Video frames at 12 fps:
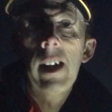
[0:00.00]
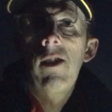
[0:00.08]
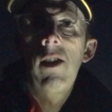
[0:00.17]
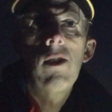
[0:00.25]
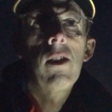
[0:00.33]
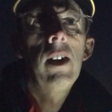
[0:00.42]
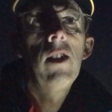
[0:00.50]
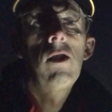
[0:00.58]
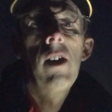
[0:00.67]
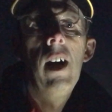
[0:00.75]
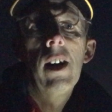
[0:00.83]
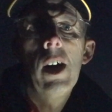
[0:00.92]
because it's going to
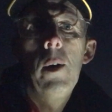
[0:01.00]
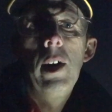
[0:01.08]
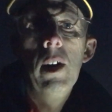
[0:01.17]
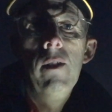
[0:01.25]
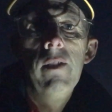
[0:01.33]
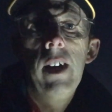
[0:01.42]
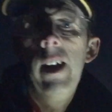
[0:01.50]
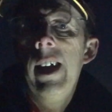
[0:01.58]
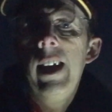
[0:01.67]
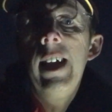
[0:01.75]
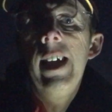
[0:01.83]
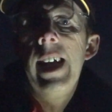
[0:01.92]
start going over
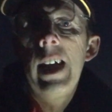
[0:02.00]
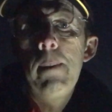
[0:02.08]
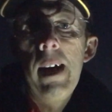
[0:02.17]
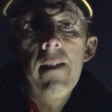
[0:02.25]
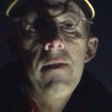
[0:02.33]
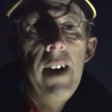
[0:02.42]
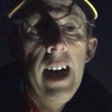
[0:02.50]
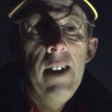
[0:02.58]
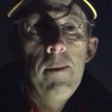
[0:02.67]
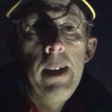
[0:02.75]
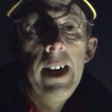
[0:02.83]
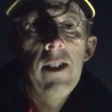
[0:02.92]
in about
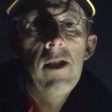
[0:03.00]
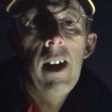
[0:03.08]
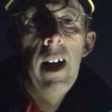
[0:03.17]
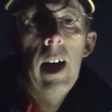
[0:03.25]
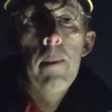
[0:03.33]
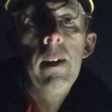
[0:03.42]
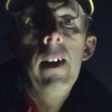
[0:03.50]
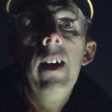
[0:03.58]
5 minutes time,